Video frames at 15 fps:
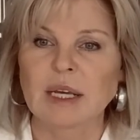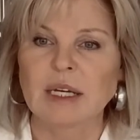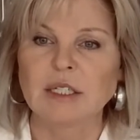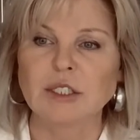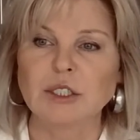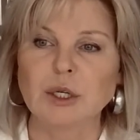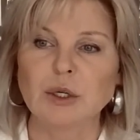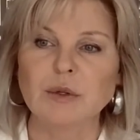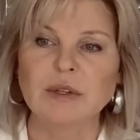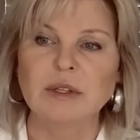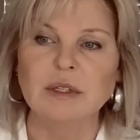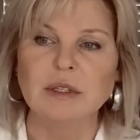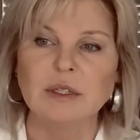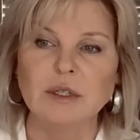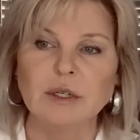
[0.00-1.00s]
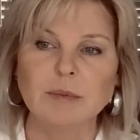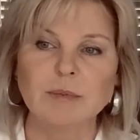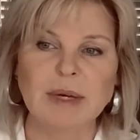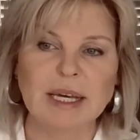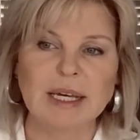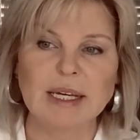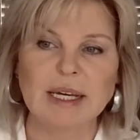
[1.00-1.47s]
So your
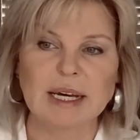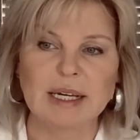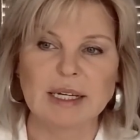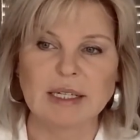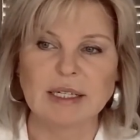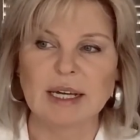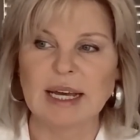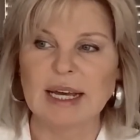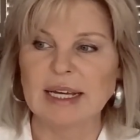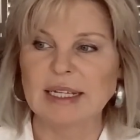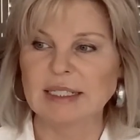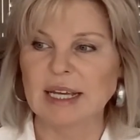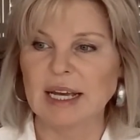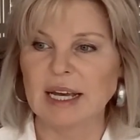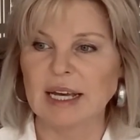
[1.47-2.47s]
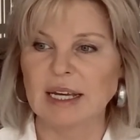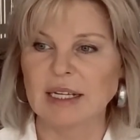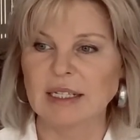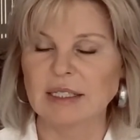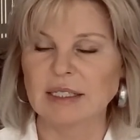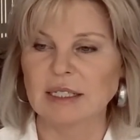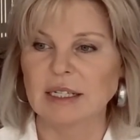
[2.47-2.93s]
main guide has had
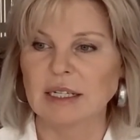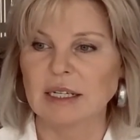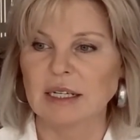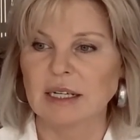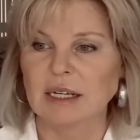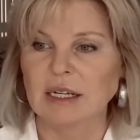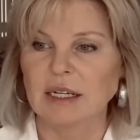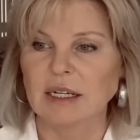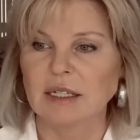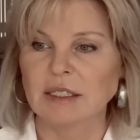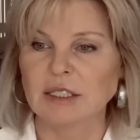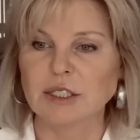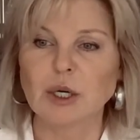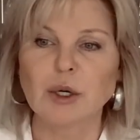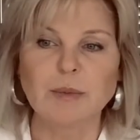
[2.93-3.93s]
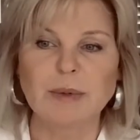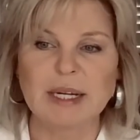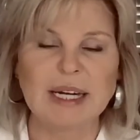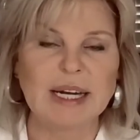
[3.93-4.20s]
so many